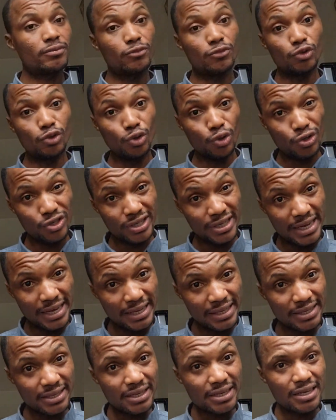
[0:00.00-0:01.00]
Those
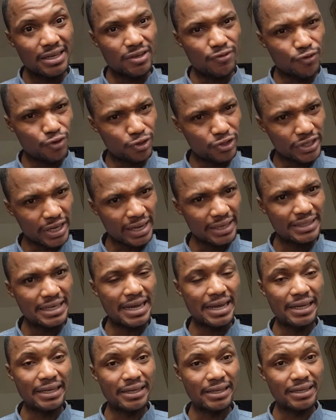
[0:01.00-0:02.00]
days, if you check
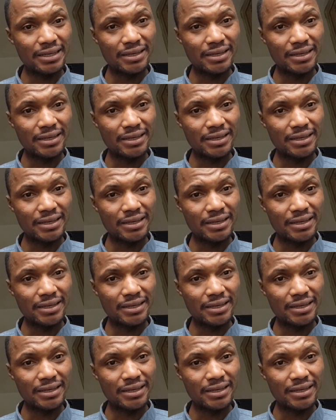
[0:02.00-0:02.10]
the